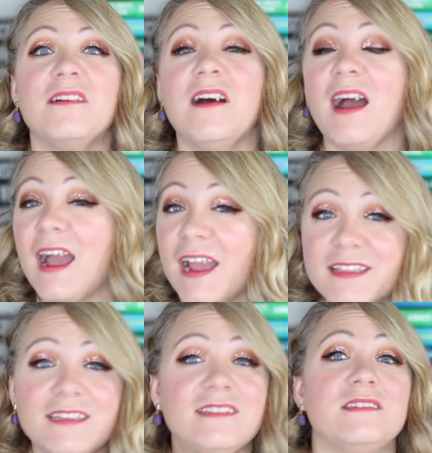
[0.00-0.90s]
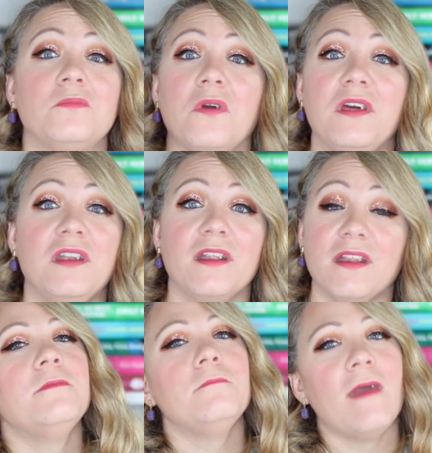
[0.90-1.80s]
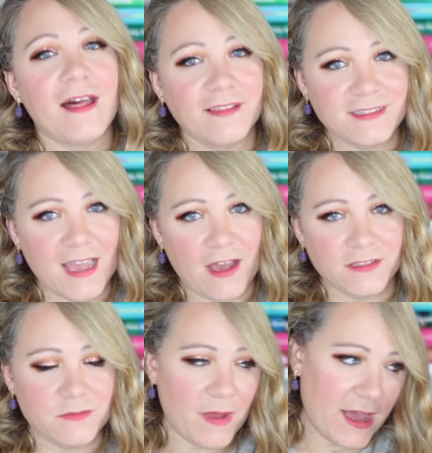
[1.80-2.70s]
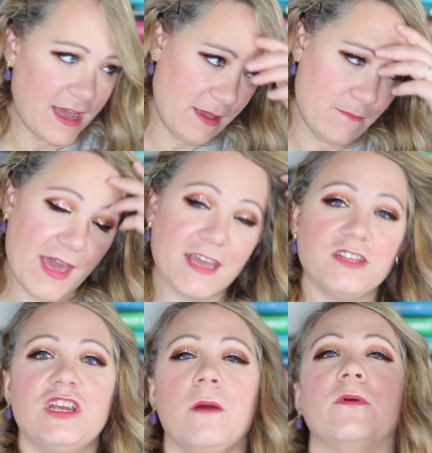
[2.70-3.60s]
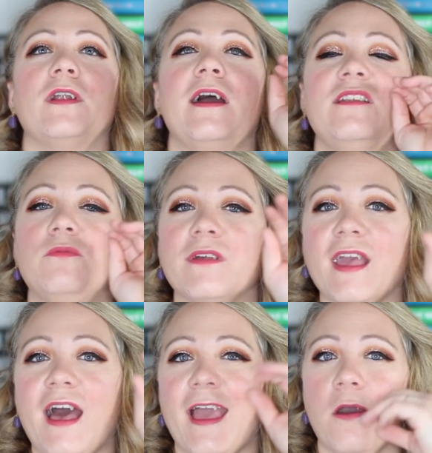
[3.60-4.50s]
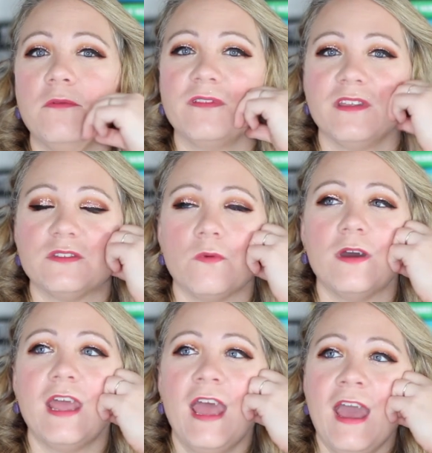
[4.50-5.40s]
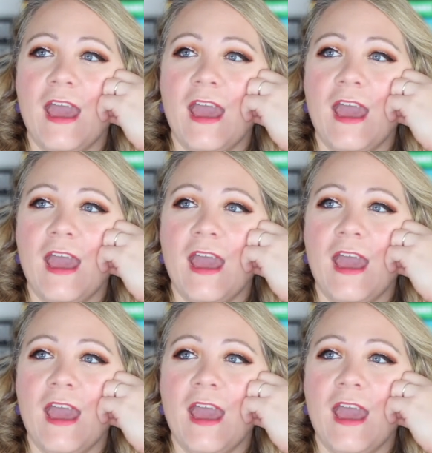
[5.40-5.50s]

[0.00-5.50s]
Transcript: Highly disappointed in it. Malice House by Megan Shepherd. I had really high hopes for this one.